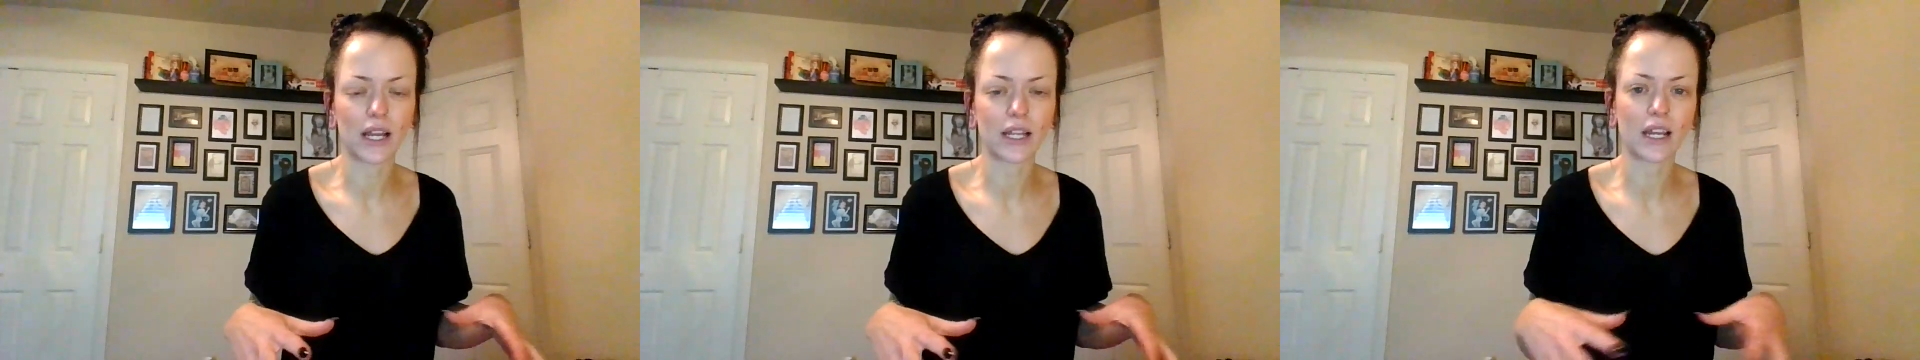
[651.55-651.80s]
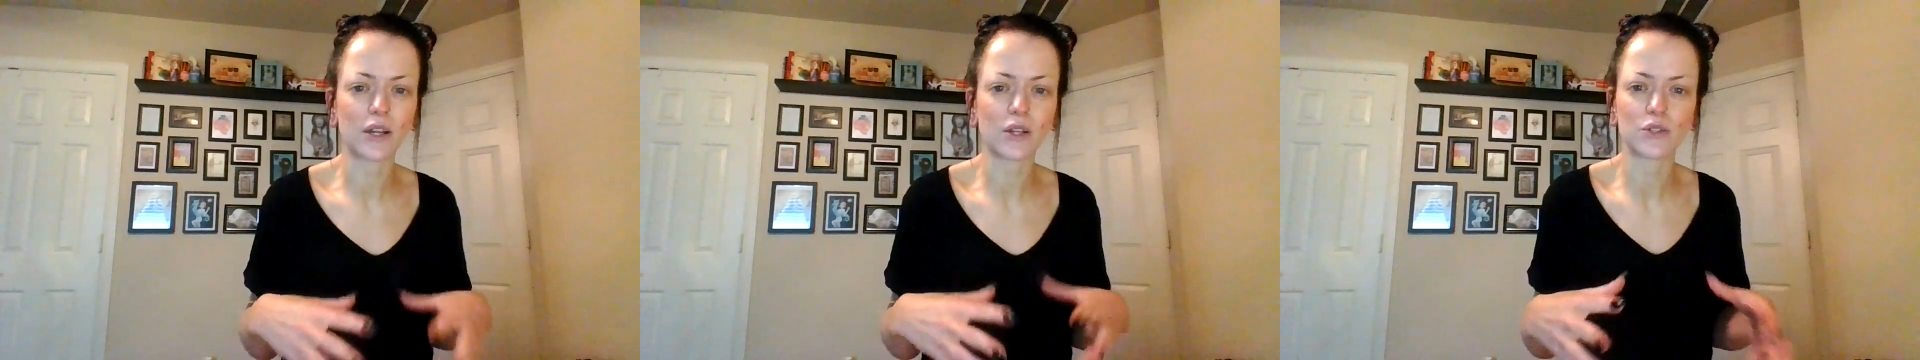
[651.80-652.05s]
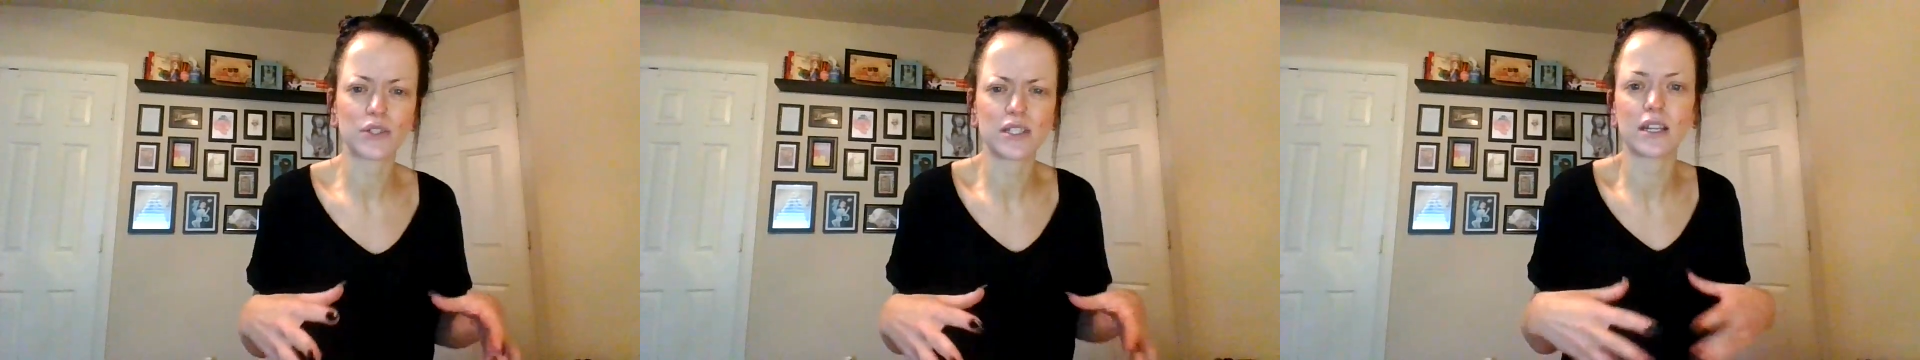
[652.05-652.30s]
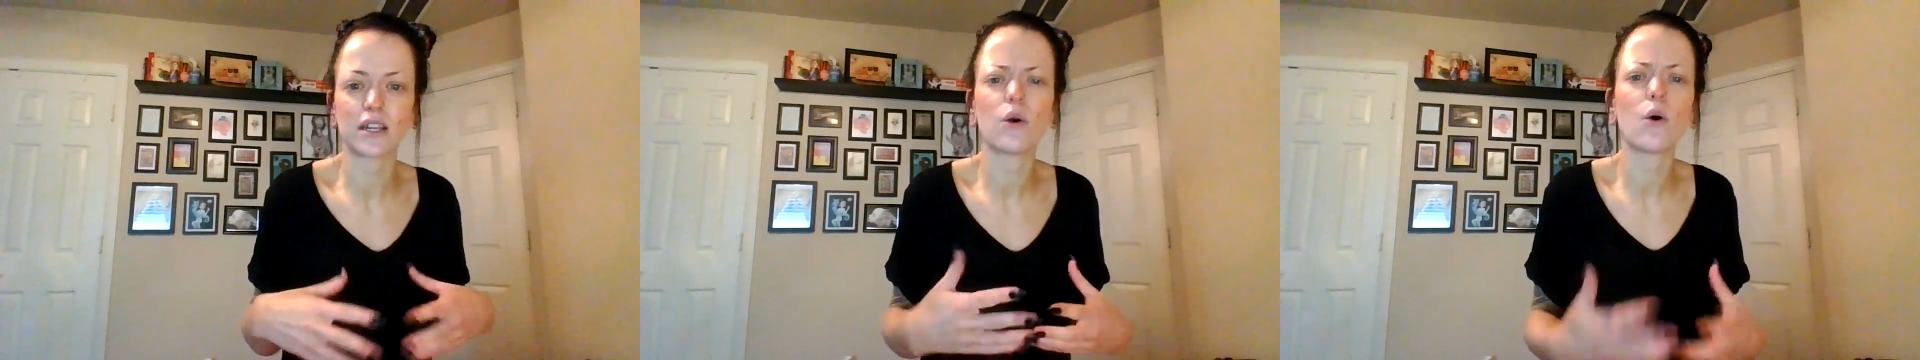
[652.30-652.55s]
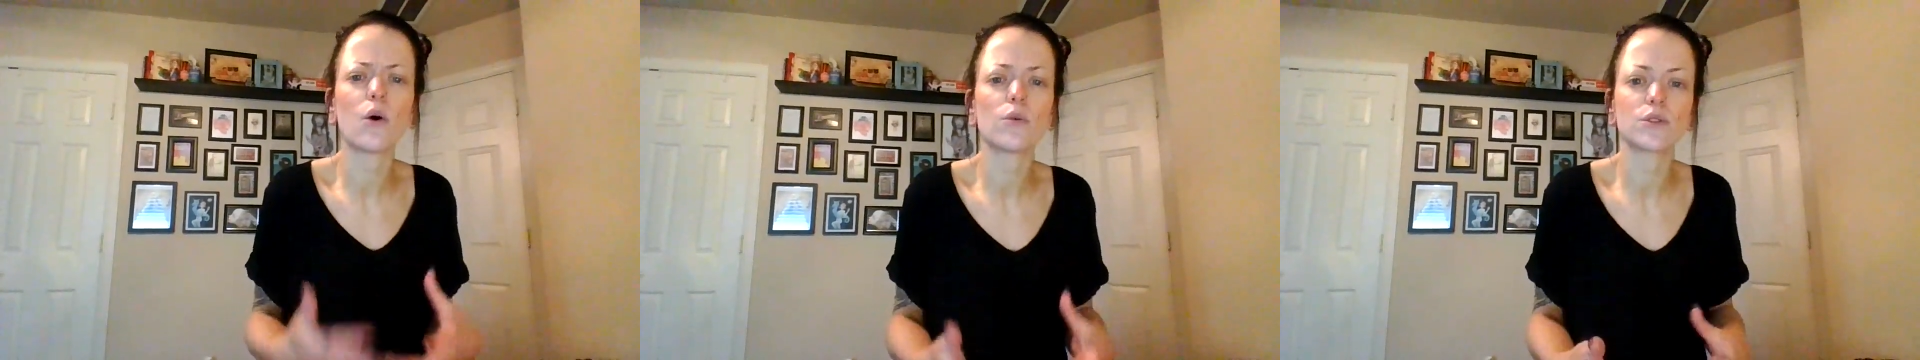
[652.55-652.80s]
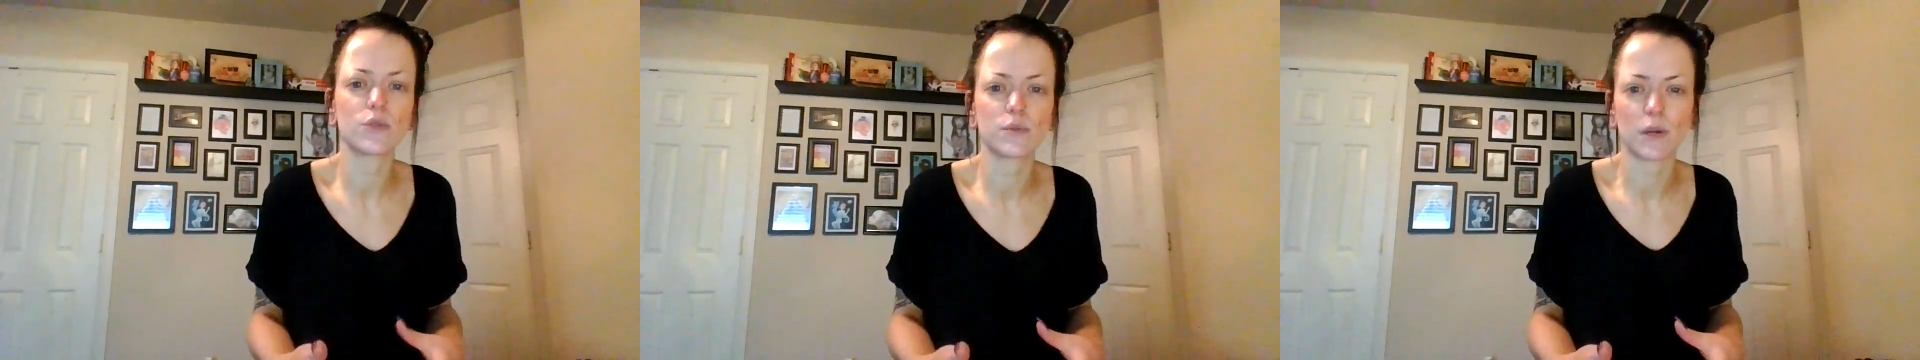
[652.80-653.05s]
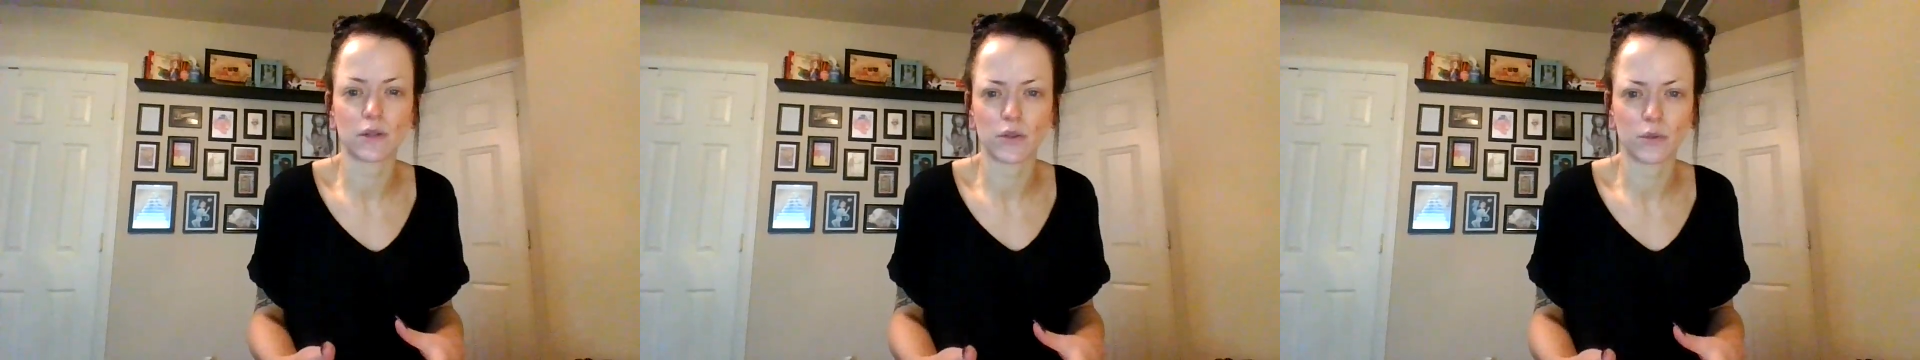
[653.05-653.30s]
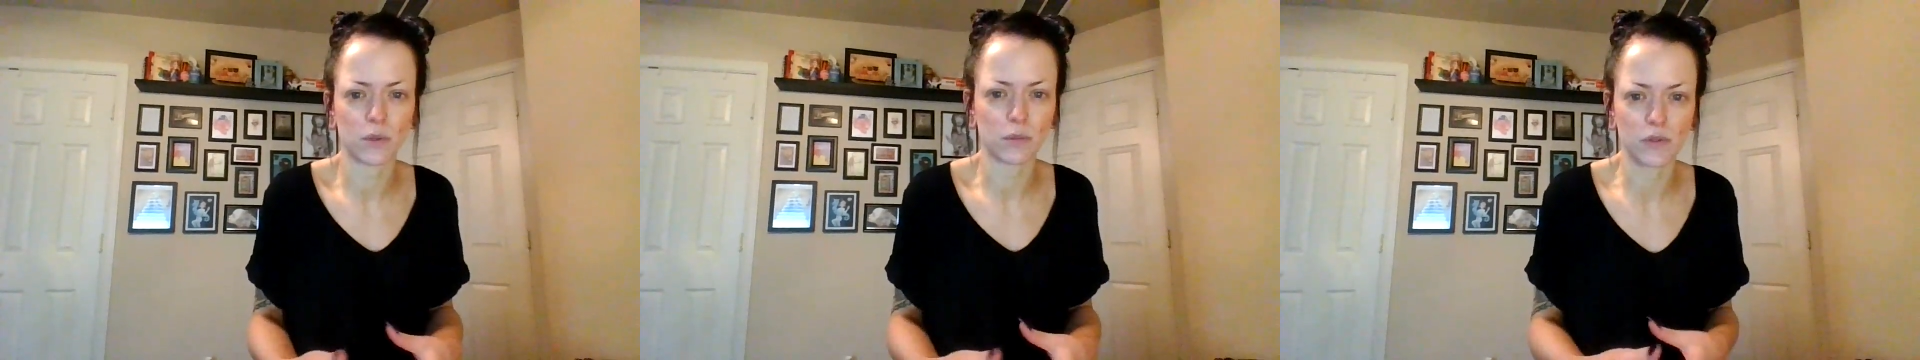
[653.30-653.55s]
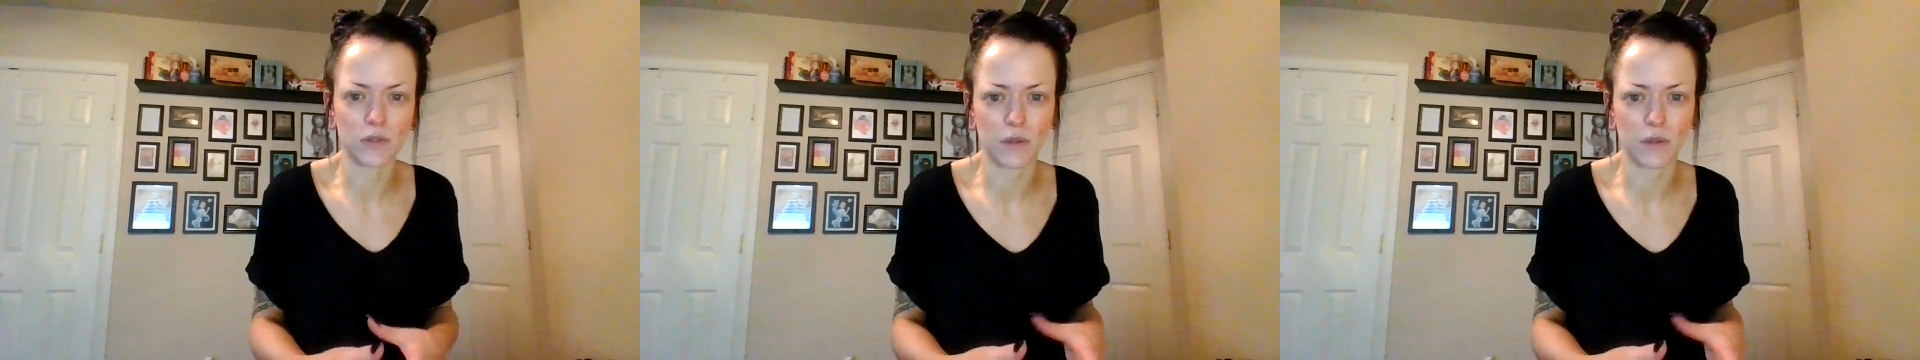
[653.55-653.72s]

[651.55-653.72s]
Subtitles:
and I understand, and I'll always respect other people's